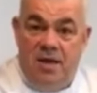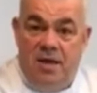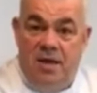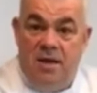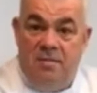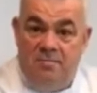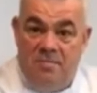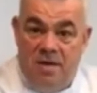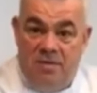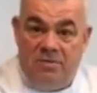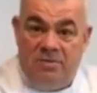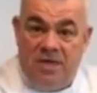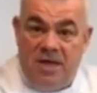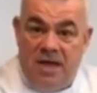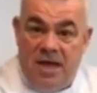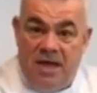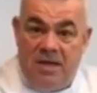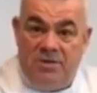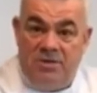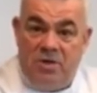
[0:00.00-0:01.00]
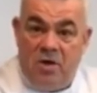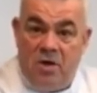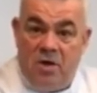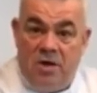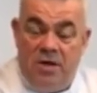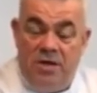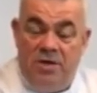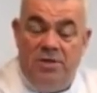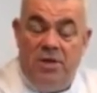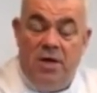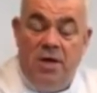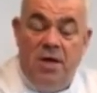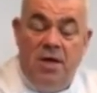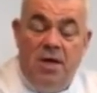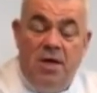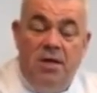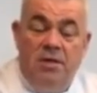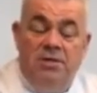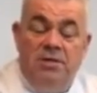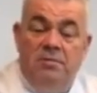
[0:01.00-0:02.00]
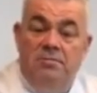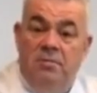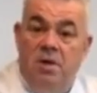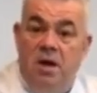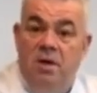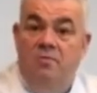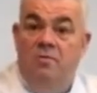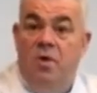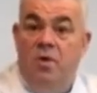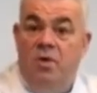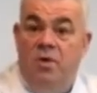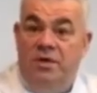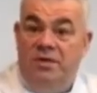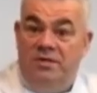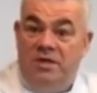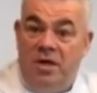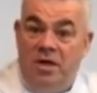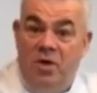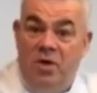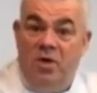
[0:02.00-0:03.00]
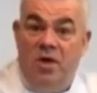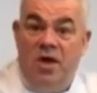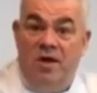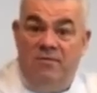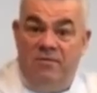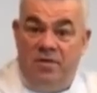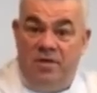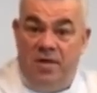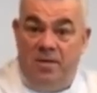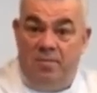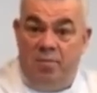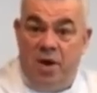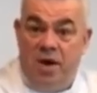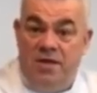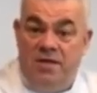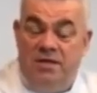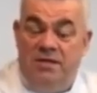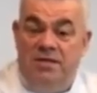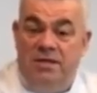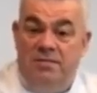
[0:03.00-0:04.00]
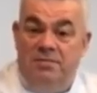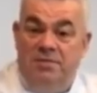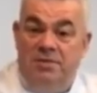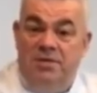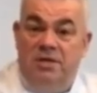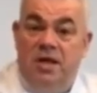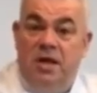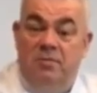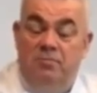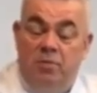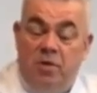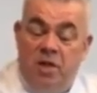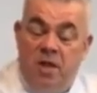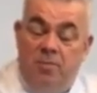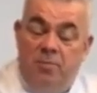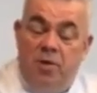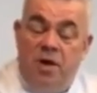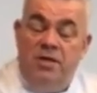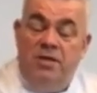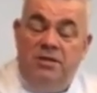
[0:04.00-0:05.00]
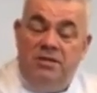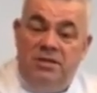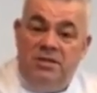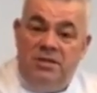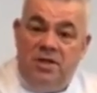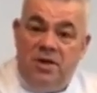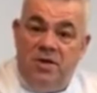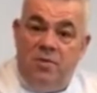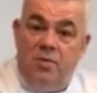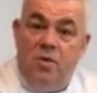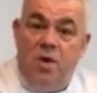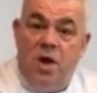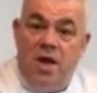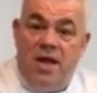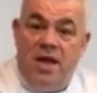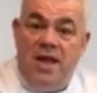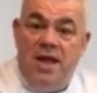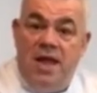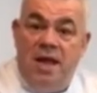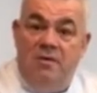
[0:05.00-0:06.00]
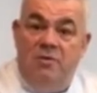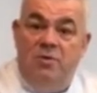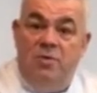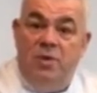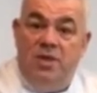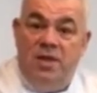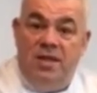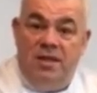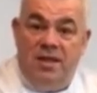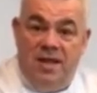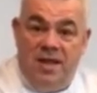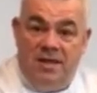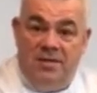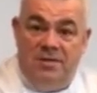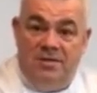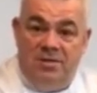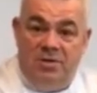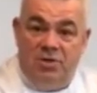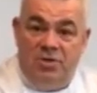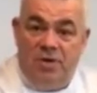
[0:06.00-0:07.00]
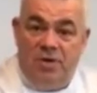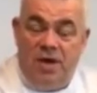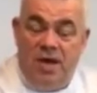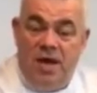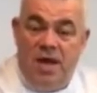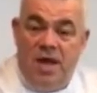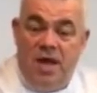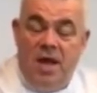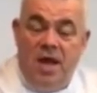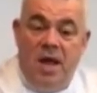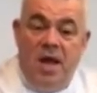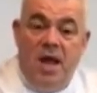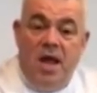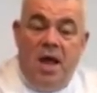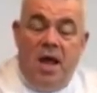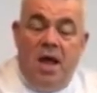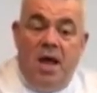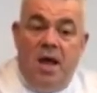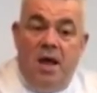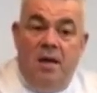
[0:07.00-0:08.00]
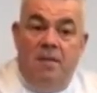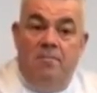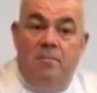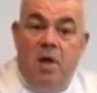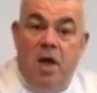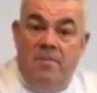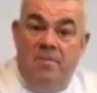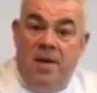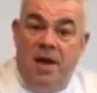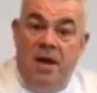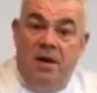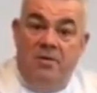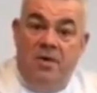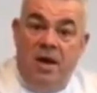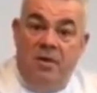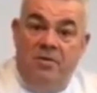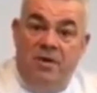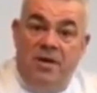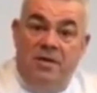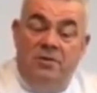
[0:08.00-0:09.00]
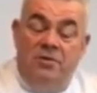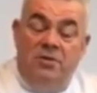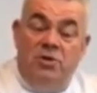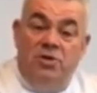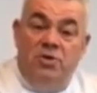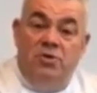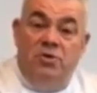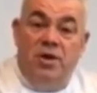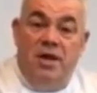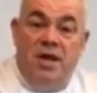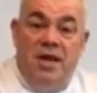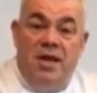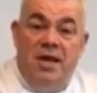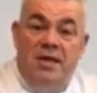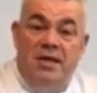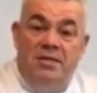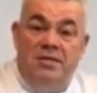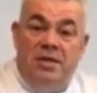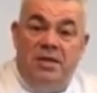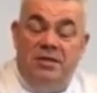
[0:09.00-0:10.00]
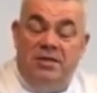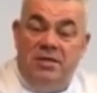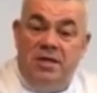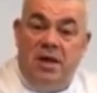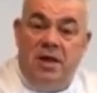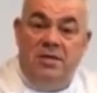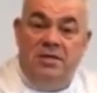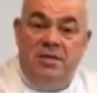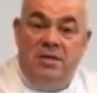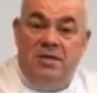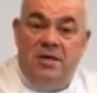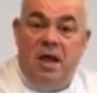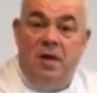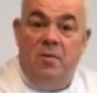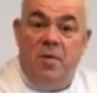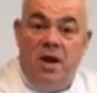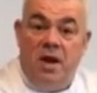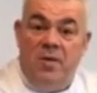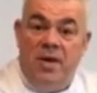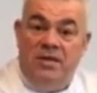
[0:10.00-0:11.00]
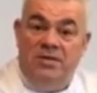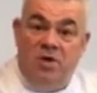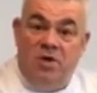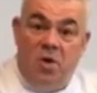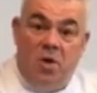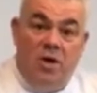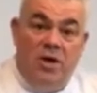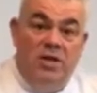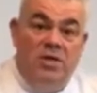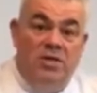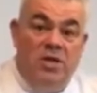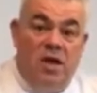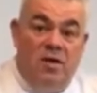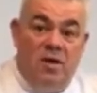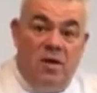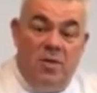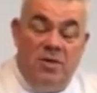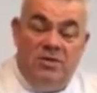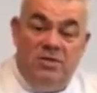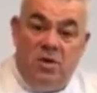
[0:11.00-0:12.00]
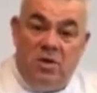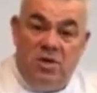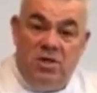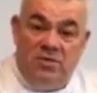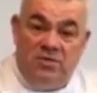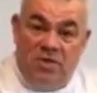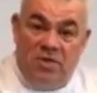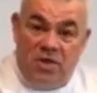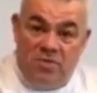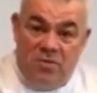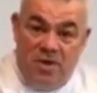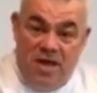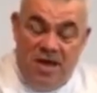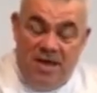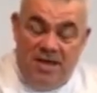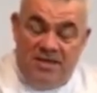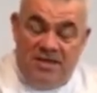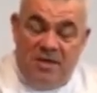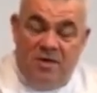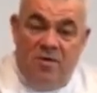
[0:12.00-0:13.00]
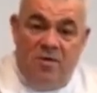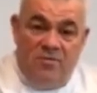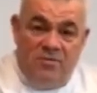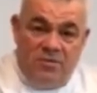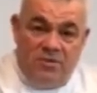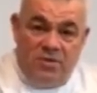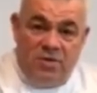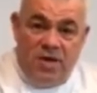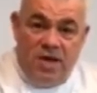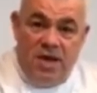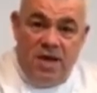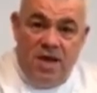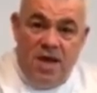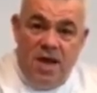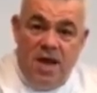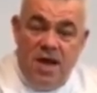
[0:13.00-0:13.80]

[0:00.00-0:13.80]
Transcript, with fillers: here at Milton Keynes College. So my role is I look after the apprentices, uh, the apprentices that are working out within the industry. Uh, my background industry is I started uh, when I went to college. I went to college for three years in Coventry